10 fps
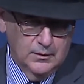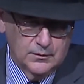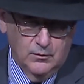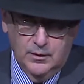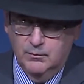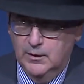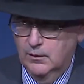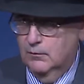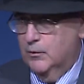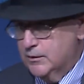going to be
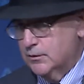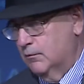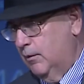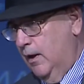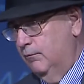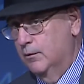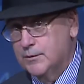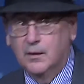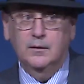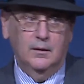the recent arrivals
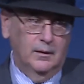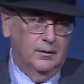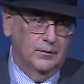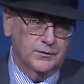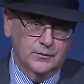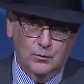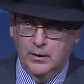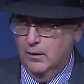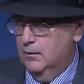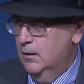and the illegals as
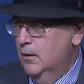well.